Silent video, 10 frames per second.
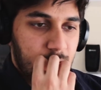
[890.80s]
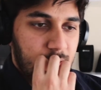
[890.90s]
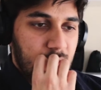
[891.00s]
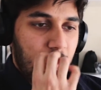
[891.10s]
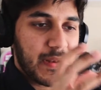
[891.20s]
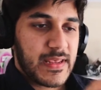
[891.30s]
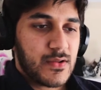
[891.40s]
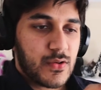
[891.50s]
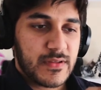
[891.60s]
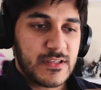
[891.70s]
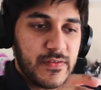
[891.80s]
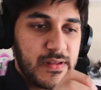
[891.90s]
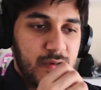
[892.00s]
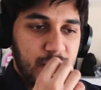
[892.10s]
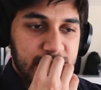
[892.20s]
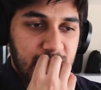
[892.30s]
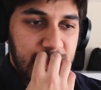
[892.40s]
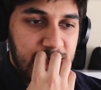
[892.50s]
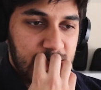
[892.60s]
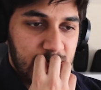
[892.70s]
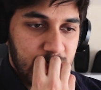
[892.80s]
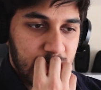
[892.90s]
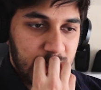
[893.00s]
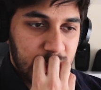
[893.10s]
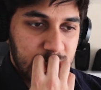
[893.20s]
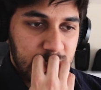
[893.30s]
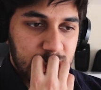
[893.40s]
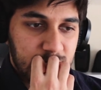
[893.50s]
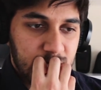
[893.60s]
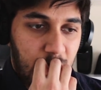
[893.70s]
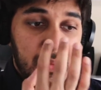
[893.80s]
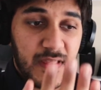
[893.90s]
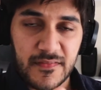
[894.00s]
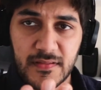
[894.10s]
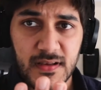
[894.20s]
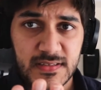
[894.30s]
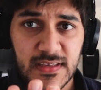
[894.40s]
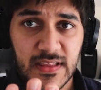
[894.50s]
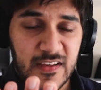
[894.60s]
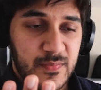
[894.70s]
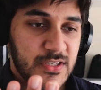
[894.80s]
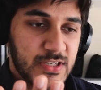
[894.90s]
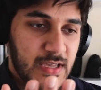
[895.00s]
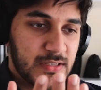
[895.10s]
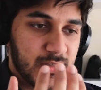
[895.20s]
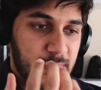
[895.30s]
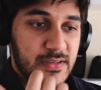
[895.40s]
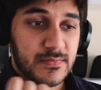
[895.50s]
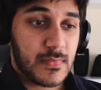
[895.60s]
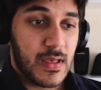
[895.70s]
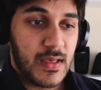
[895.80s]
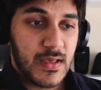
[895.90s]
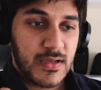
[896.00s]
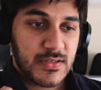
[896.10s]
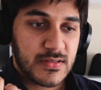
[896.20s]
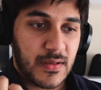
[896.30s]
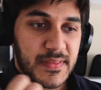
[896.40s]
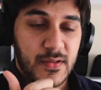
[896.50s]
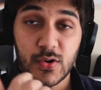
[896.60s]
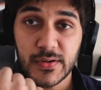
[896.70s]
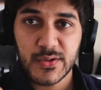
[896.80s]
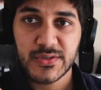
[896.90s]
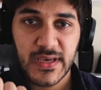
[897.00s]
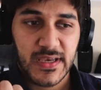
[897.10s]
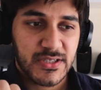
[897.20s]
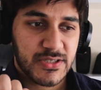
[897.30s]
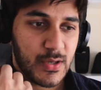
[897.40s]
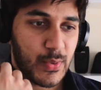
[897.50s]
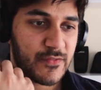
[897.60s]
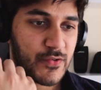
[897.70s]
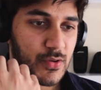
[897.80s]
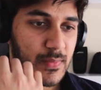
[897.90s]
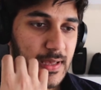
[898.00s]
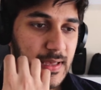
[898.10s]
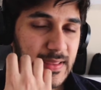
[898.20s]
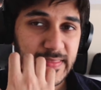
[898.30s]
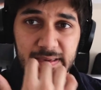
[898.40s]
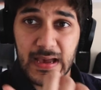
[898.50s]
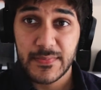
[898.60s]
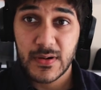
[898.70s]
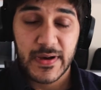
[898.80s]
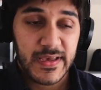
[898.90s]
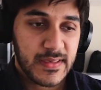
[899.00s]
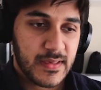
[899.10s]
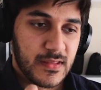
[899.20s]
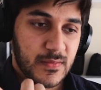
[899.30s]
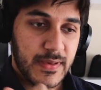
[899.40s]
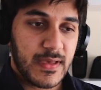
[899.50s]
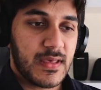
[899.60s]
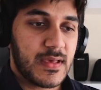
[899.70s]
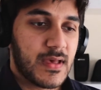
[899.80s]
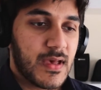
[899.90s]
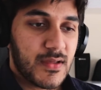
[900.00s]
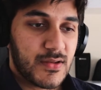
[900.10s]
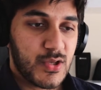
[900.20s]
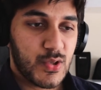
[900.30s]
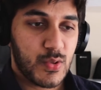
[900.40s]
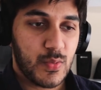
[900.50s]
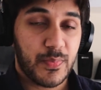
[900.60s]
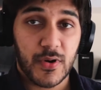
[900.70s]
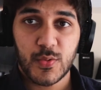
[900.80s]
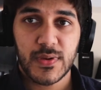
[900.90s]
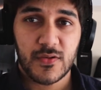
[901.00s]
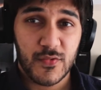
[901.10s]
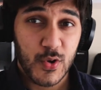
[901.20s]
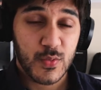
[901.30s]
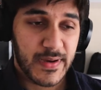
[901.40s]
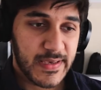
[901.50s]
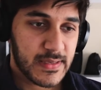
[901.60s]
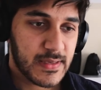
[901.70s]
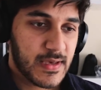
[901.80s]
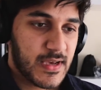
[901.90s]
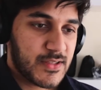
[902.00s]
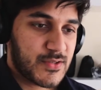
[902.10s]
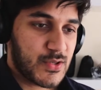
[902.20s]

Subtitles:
I mean, in all these videos, I mean, I can see there have been changes. I mean, Just, I mean, the audio changed. It went from the camera mic in the beginning to borrowing a Rode mic to